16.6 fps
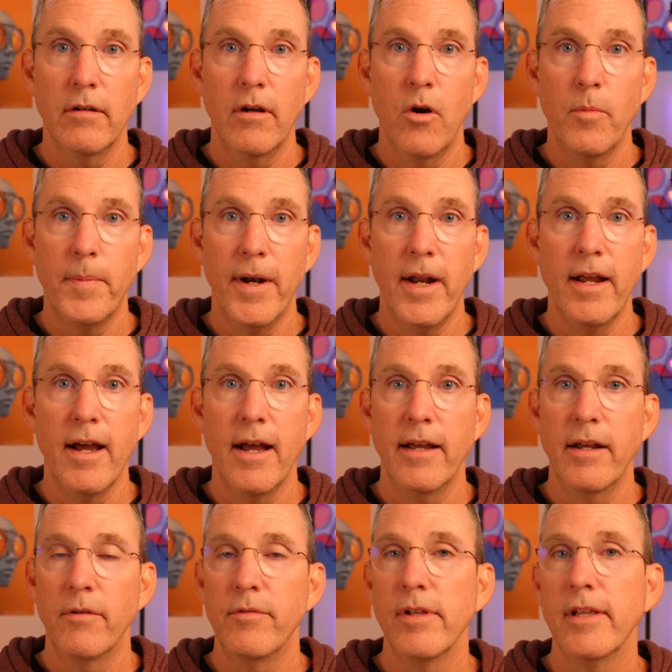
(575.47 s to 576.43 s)
OpenAI,
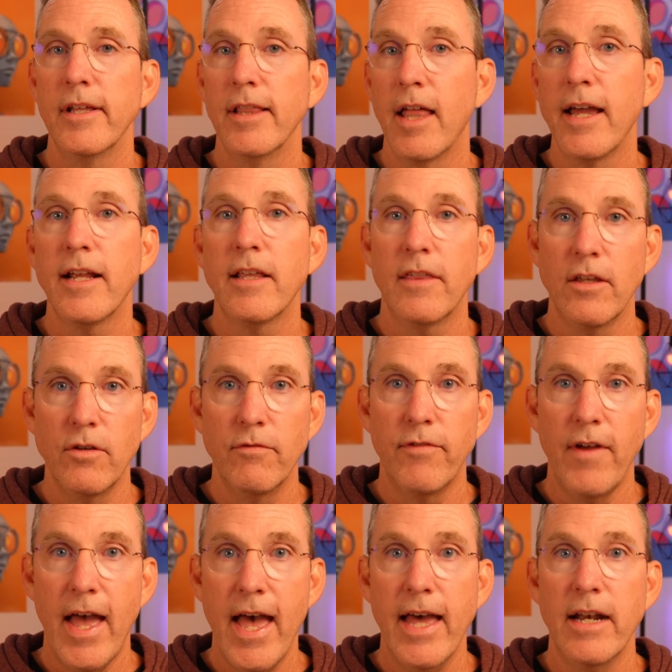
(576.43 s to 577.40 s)
I really like that
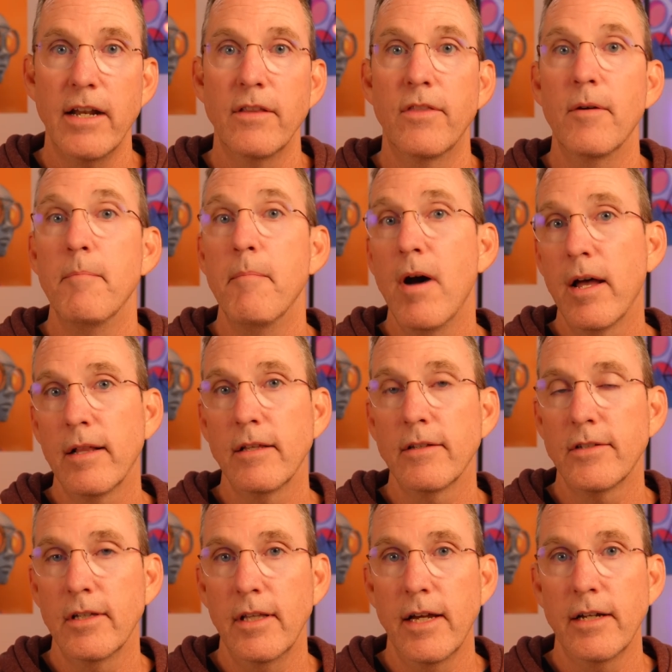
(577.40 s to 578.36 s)
you've added the model
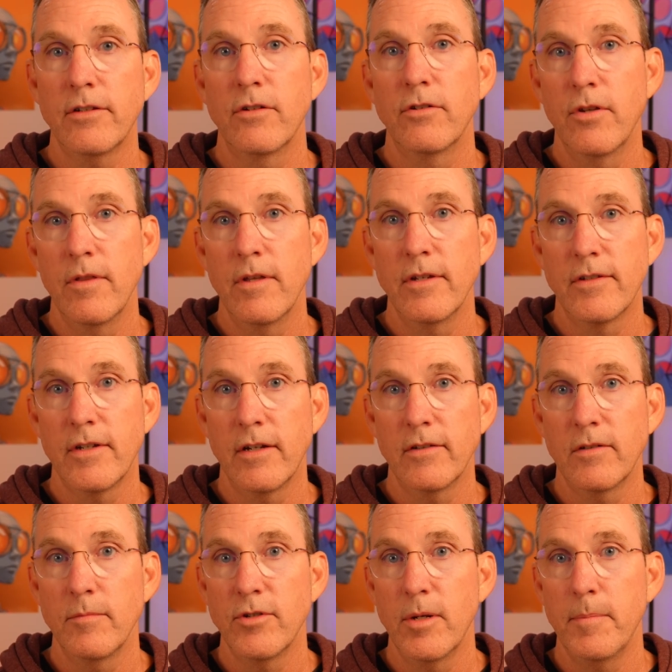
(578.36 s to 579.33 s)
selector to these
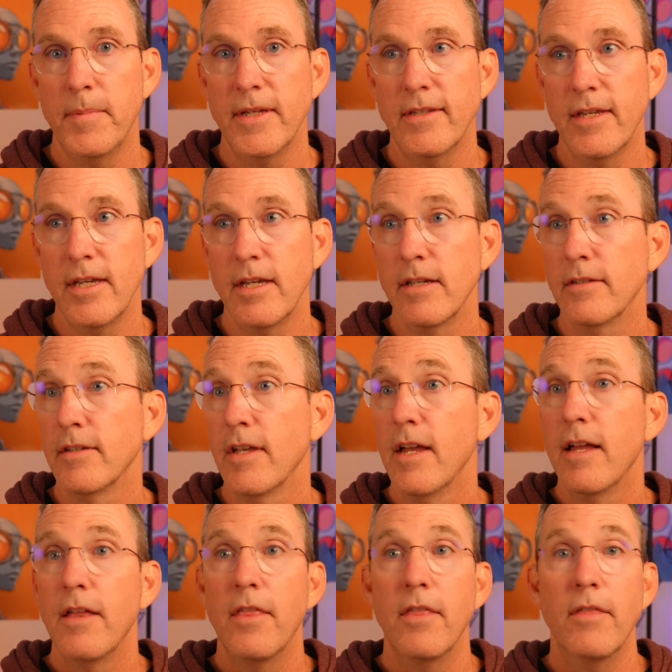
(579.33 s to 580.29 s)
custom GPTs.